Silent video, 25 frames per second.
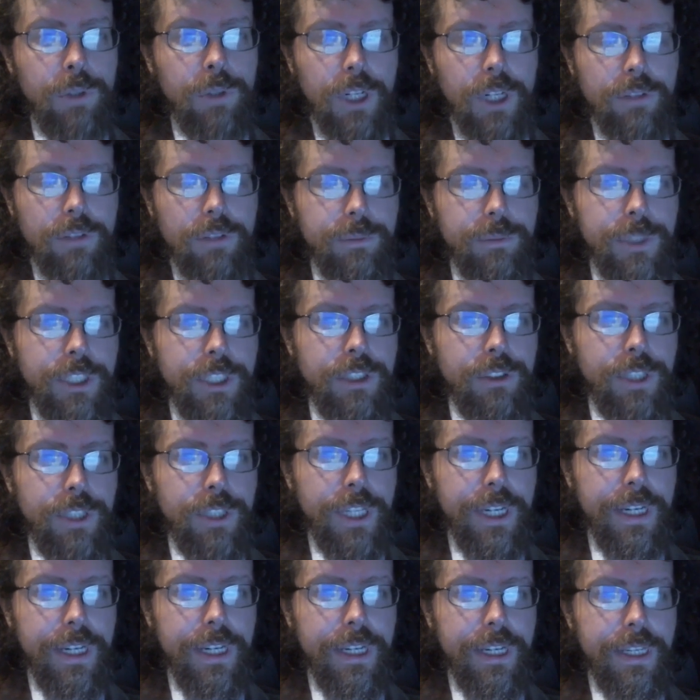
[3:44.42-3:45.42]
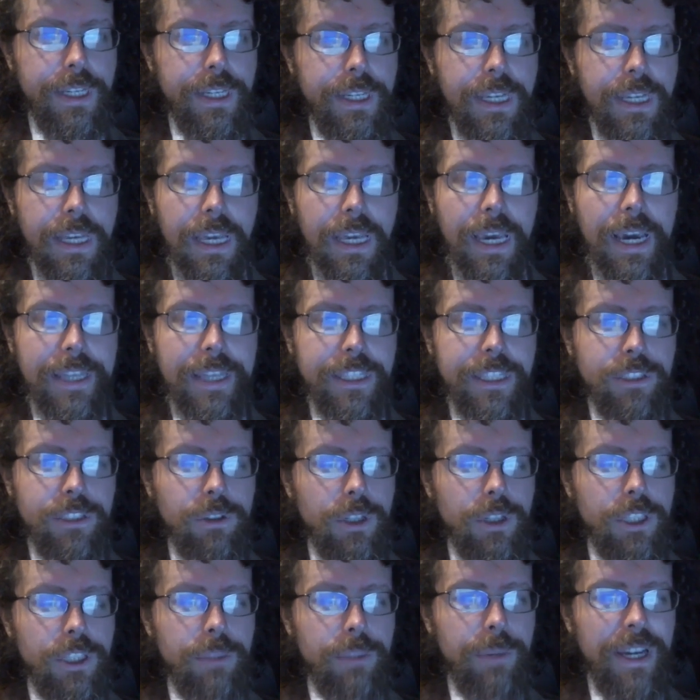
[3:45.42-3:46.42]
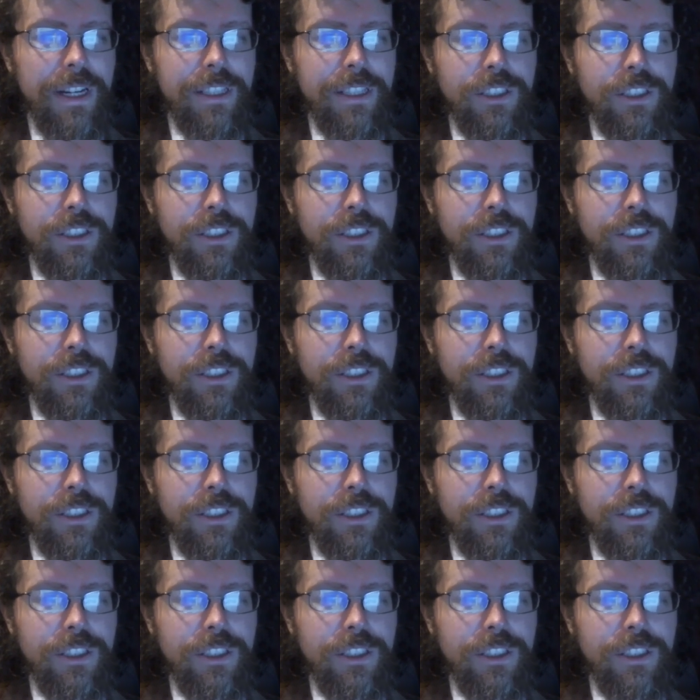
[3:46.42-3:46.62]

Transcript: lawyer from the UK, and he talked about